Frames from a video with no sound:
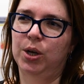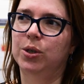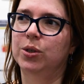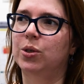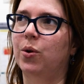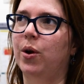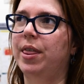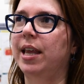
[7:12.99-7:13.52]

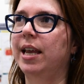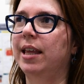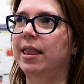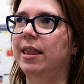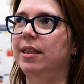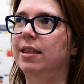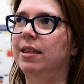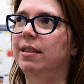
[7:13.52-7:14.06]
So I think
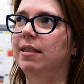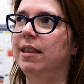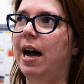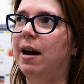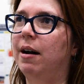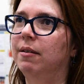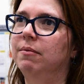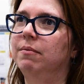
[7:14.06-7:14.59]

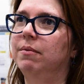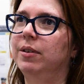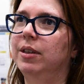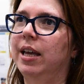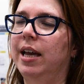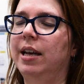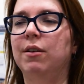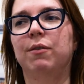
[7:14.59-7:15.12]
that
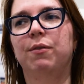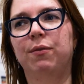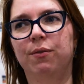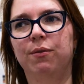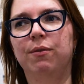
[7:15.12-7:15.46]
kind of